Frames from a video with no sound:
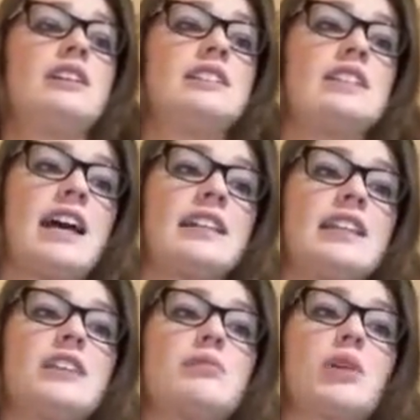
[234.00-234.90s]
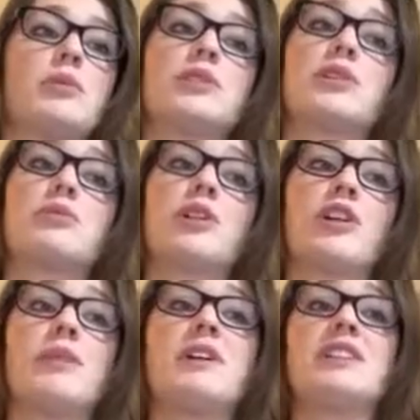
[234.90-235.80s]
Sadly, the Promotor
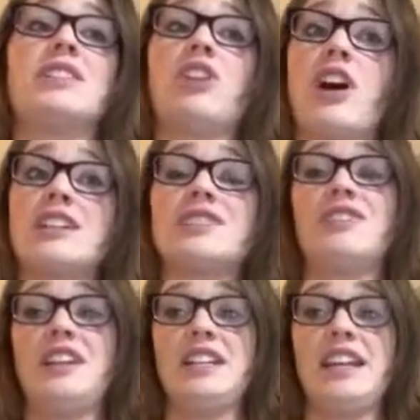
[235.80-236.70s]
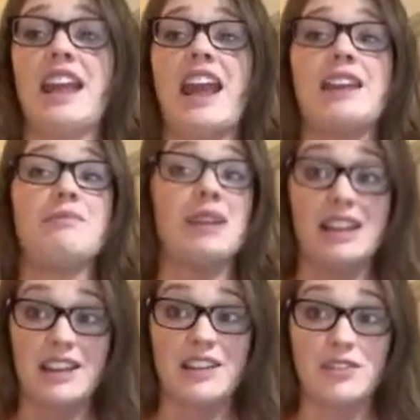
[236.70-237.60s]
program has lost funding, and
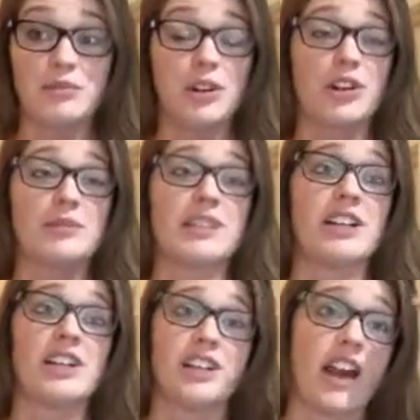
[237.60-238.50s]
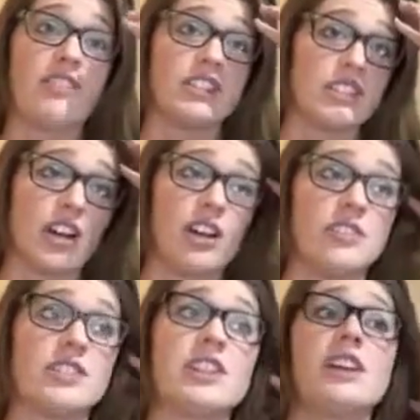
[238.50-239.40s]
many of the programs down here have
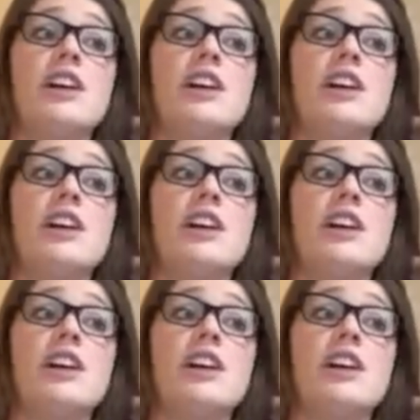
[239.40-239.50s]
dissolved.